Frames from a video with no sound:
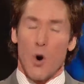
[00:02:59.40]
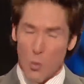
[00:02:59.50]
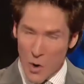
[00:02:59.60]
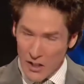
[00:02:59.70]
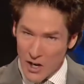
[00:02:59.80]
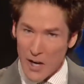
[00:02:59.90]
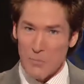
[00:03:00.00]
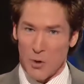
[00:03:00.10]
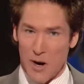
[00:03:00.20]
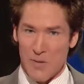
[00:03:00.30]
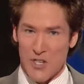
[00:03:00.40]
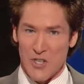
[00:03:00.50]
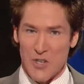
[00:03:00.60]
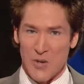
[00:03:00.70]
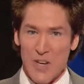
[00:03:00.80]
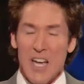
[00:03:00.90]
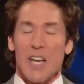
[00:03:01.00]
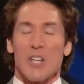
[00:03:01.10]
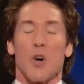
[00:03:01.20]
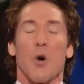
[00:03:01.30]
on what God promised you.
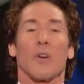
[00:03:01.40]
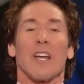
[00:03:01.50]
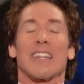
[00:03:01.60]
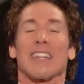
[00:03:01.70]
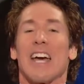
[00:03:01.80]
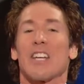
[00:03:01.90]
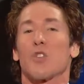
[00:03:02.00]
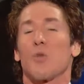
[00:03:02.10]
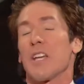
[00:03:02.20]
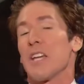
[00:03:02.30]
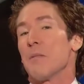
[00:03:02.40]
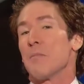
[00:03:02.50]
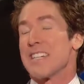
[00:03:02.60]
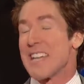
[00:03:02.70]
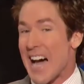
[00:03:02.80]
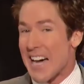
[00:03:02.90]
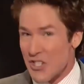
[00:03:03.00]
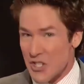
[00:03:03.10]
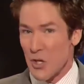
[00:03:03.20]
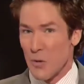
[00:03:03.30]
Don't let that dream die
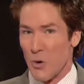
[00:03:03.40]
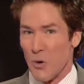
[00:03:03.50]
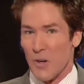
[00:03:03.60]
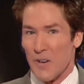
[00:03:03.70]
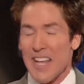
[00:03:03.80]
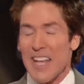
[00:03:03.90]
stillborn.